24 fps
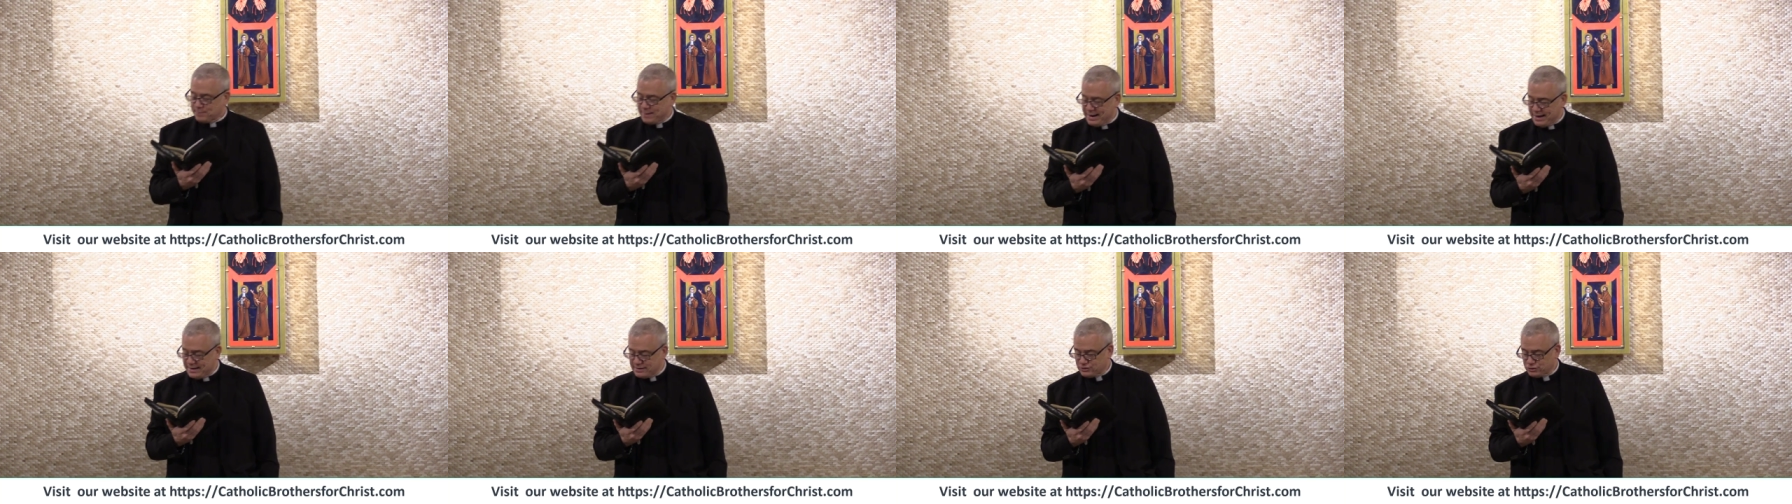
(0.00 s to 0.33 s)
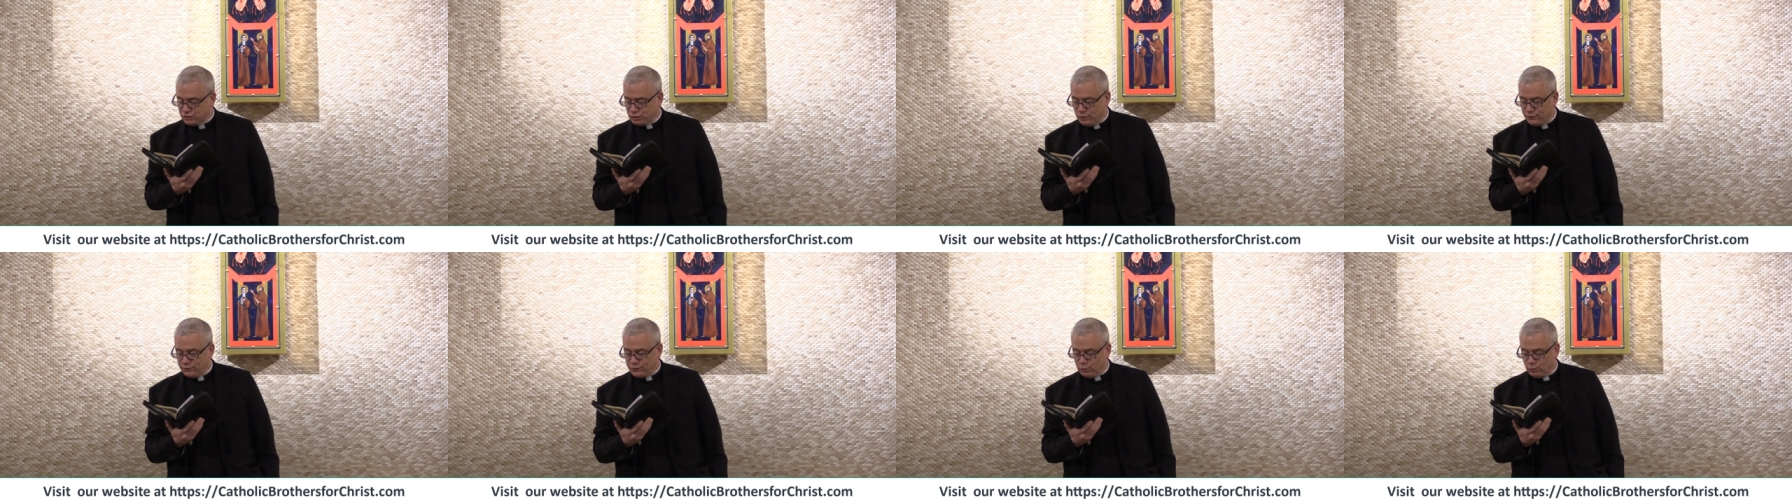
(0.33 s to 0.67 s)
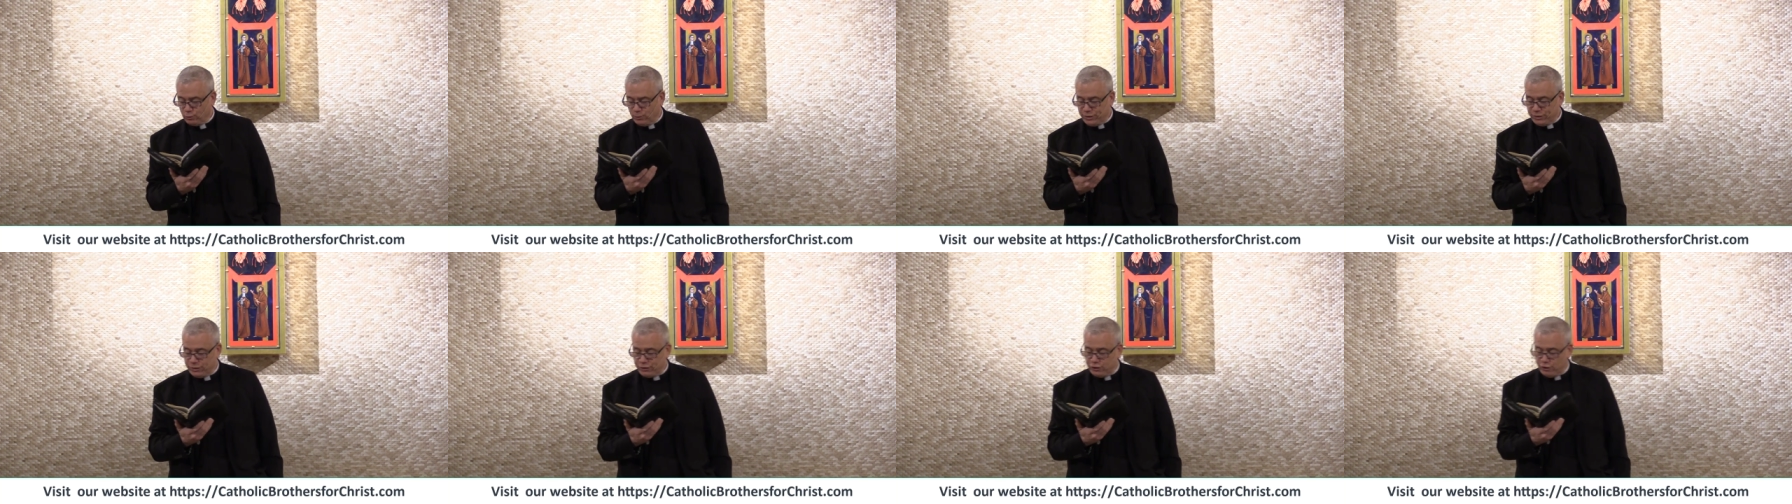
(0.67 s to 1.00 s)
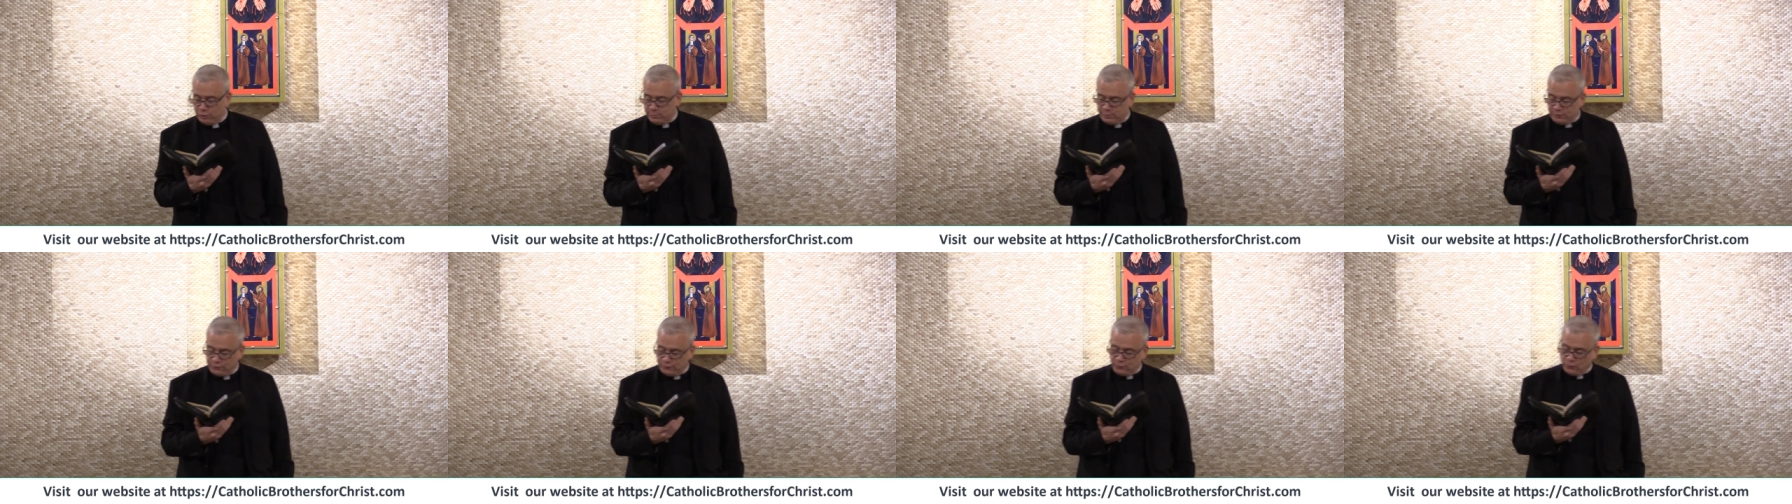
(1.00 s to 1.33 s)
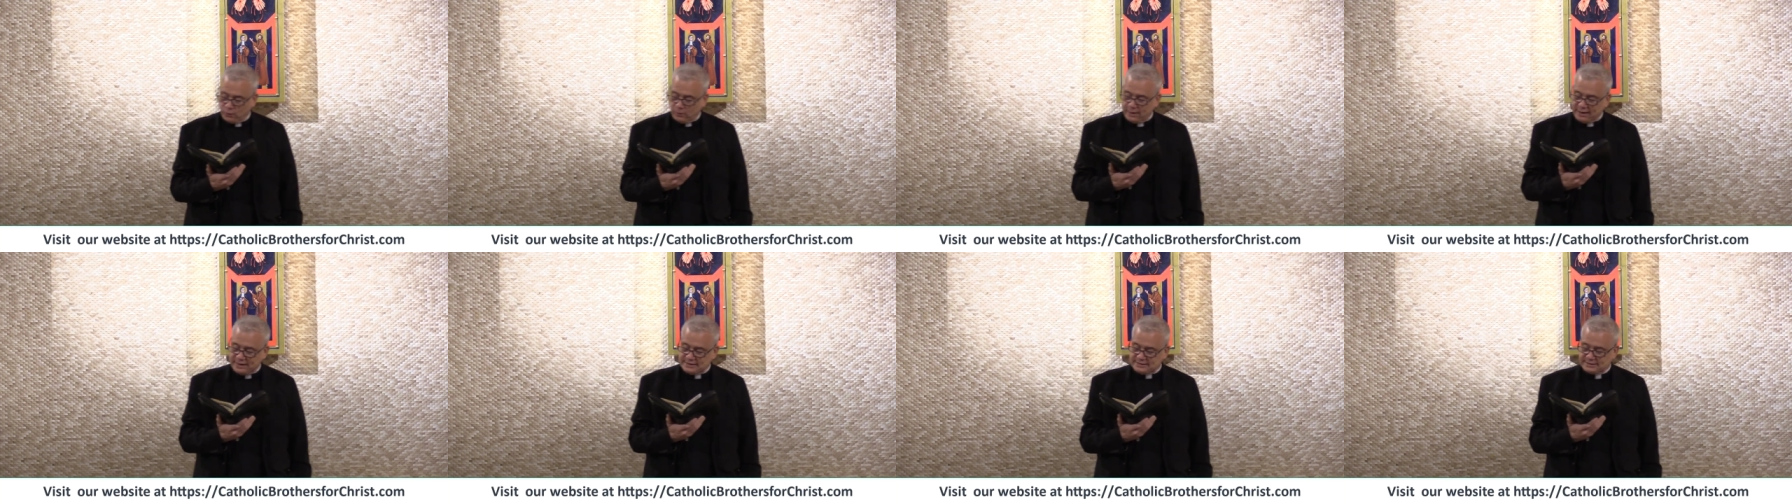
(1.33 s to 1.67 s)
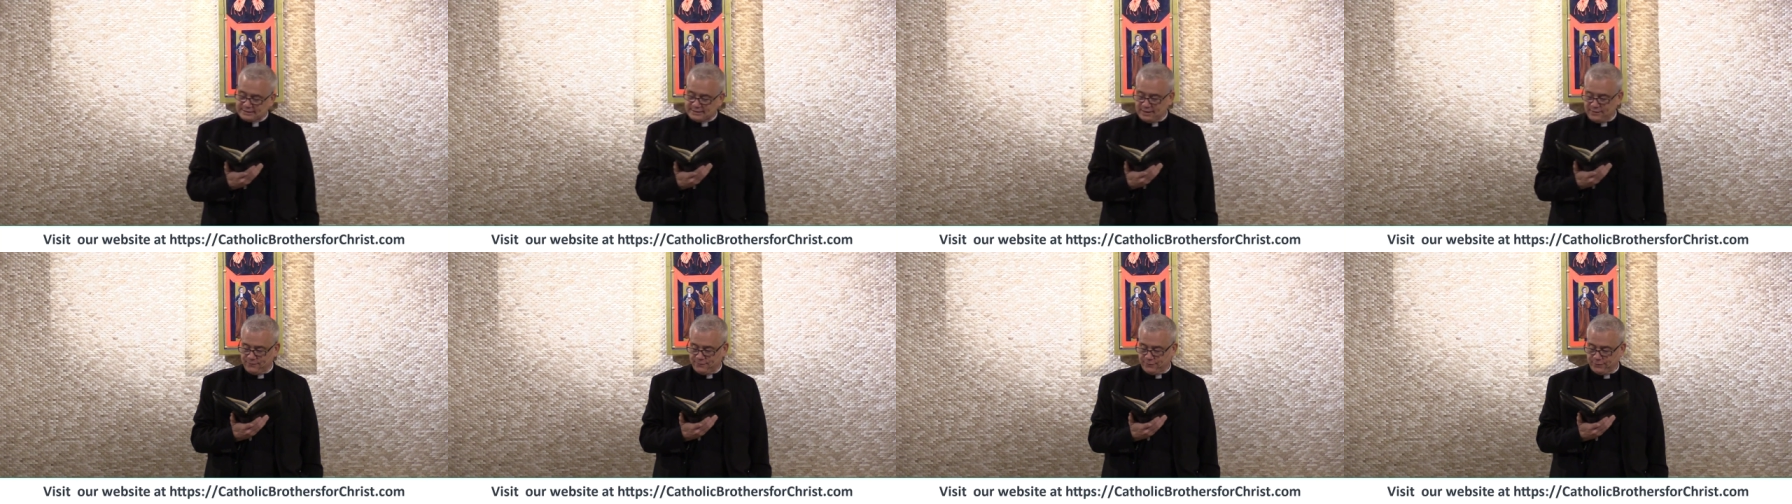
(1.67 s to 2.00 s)
Passover with you before I
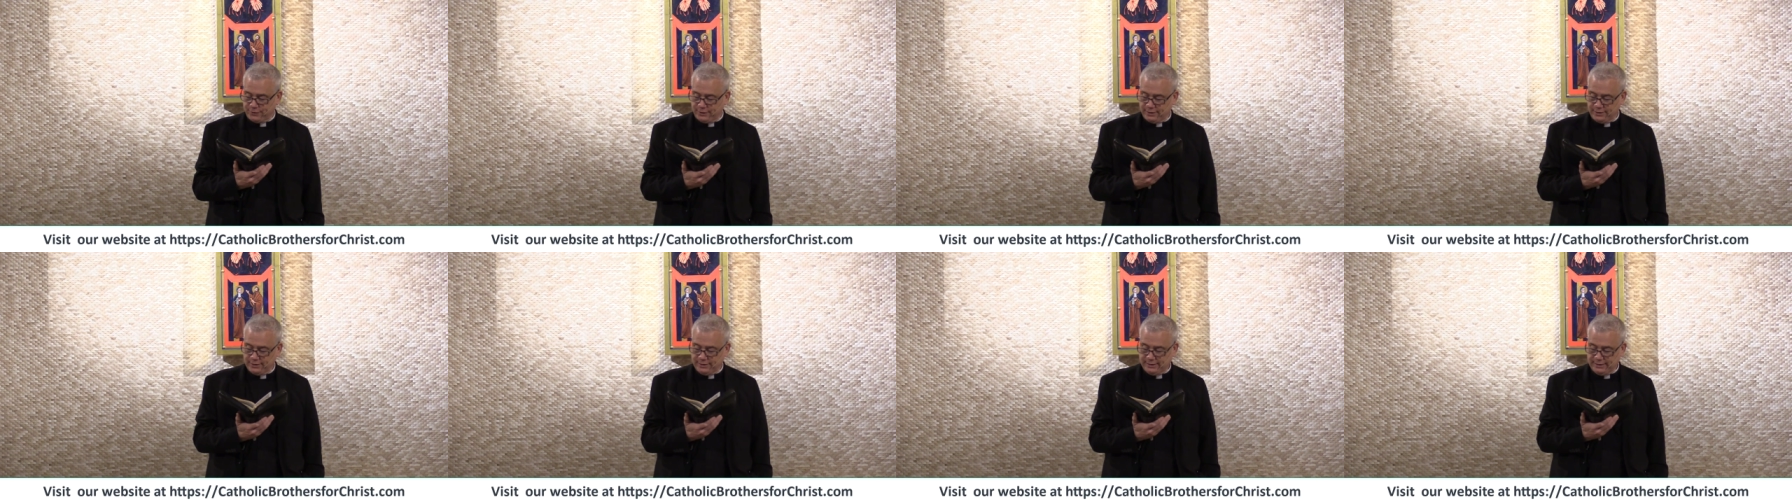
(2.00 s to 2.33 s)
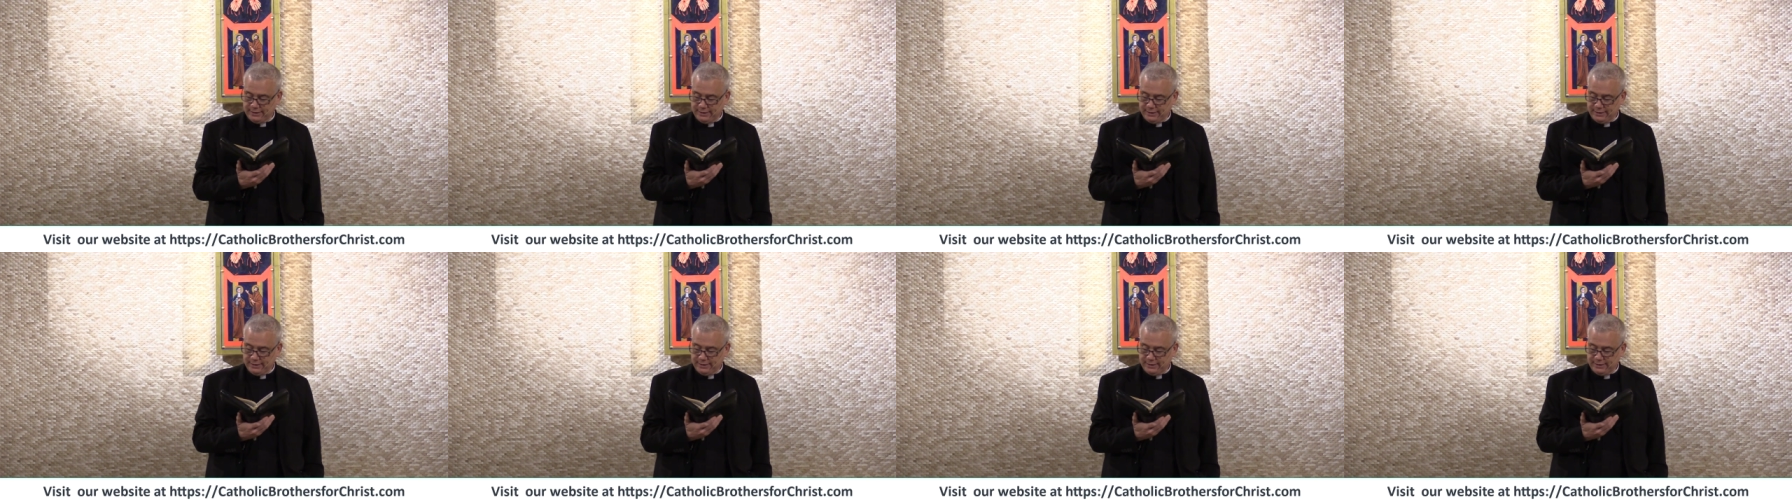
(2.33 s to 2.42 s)
suffer.